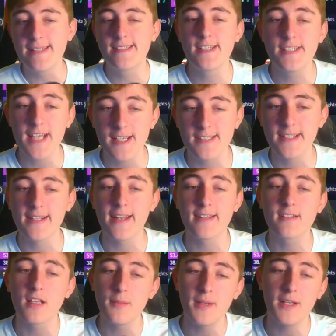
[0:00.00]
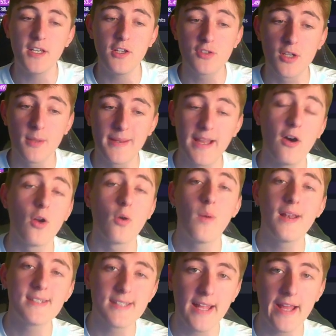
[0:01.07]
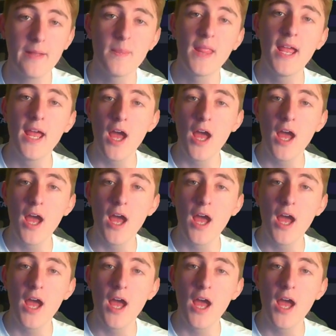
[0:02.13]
suggesting that there's going to be news coming out on Wednesday,